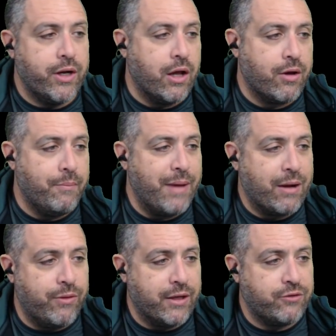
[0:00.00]
I'll come
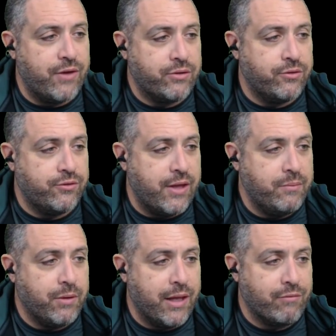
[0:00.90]
back with X Factors
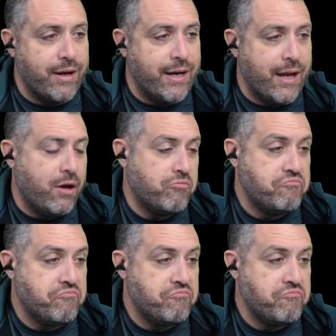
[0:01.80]
then. But like right now,